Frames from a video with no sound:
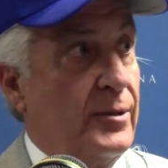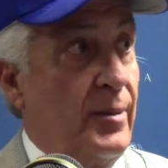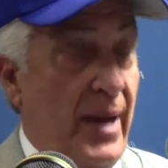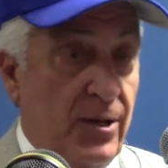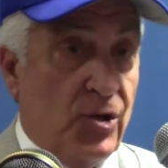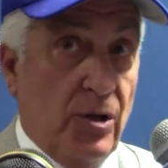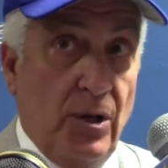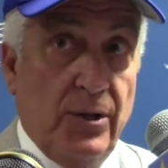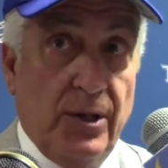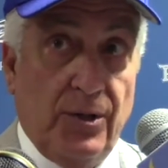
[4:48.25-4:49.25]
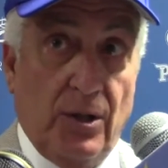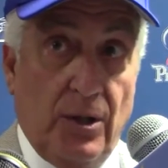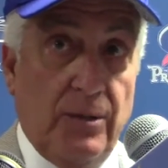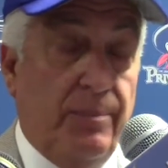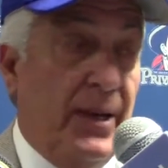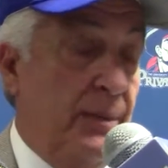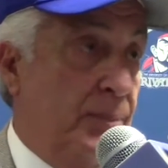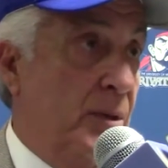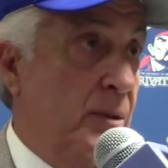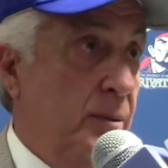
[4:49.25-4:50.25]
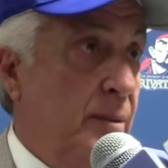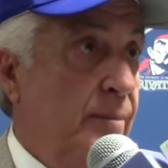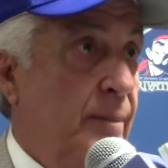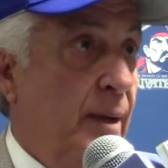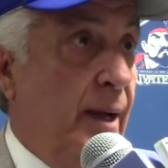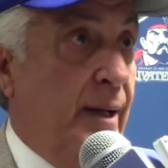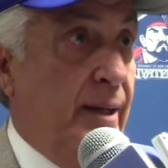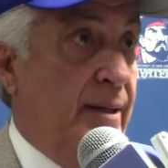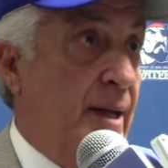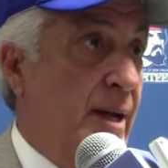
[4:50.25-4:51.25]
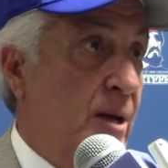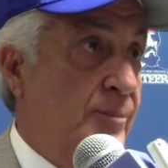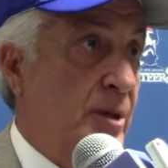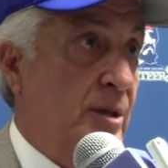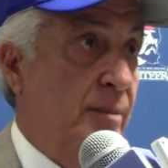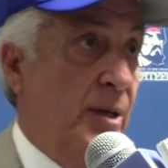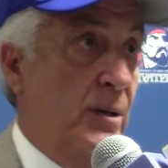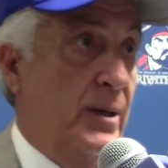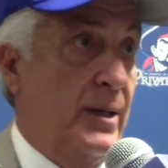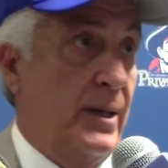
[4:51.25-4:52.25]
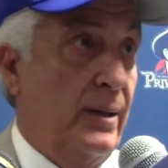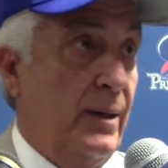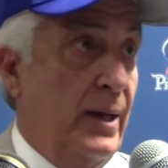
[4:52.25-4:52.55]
to make sure that they're good people and that they help their community.